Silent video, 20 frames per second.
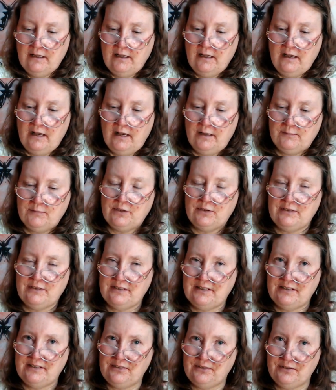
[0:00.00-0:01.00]
going to
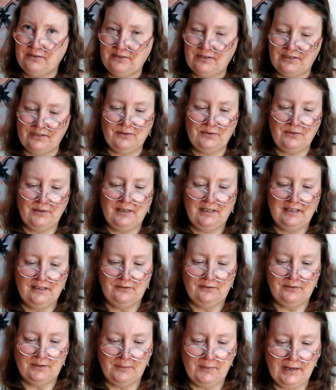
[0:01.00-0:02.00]
just do a little
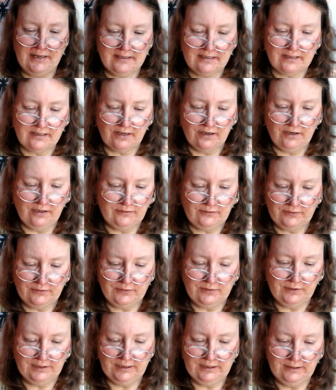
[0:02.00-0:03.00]
romance card for
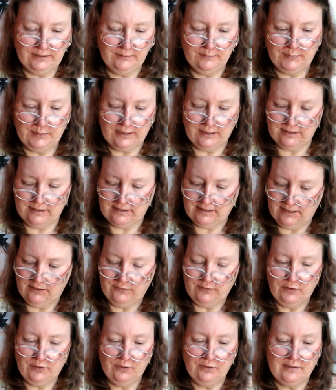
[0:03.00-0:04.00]
you, because if
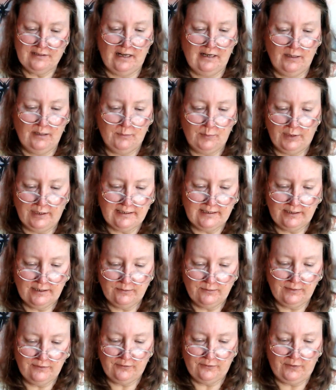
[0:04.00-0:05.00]
you're celebrating
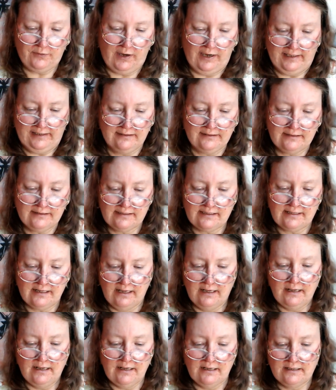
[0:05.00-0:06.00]
with friends,
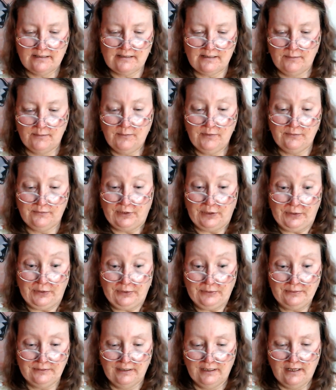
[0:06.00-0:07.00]
some of you
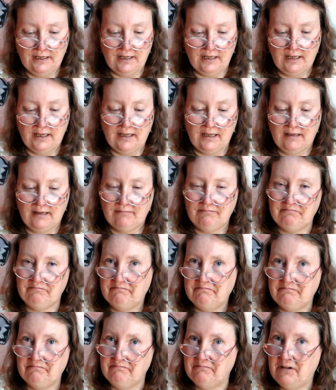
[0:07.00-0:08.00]

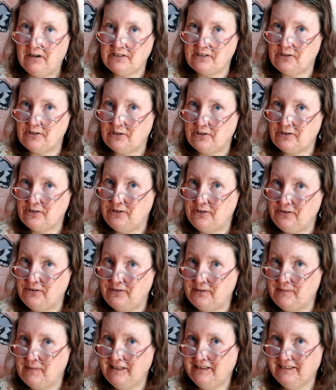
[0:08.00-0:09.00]
might start a new
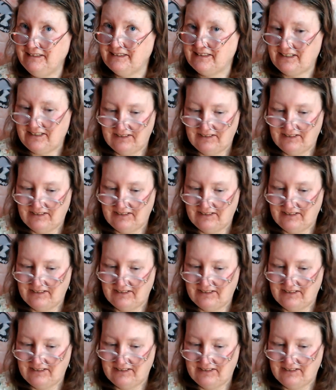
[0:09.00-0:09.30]
romance.